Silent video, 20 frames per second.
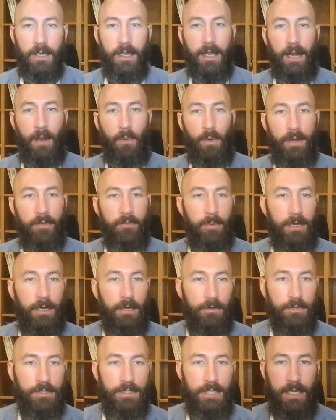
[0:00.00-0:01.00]
And I want everybody to
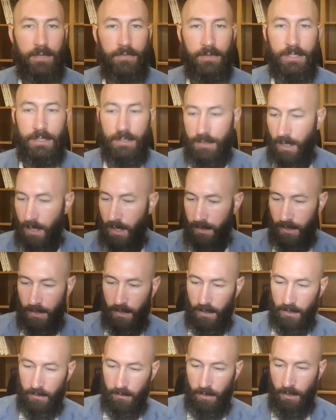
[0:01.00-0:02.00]
understand this is not
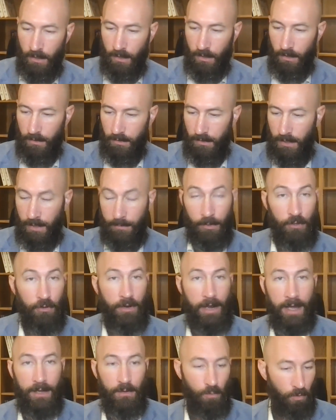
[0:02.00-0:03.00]
a
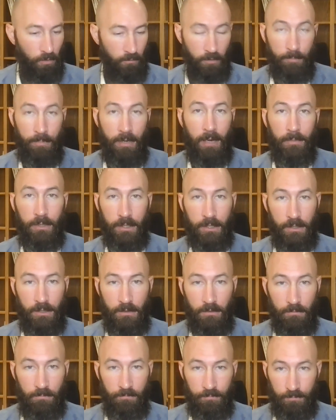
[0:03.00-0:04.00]
Democrat or
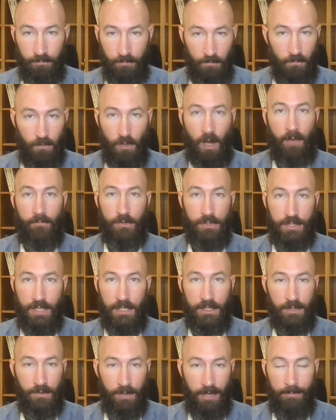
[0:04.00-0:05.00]
Republican
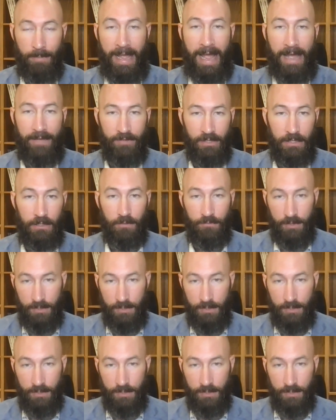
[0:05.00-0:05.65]
conversation that I'm having here.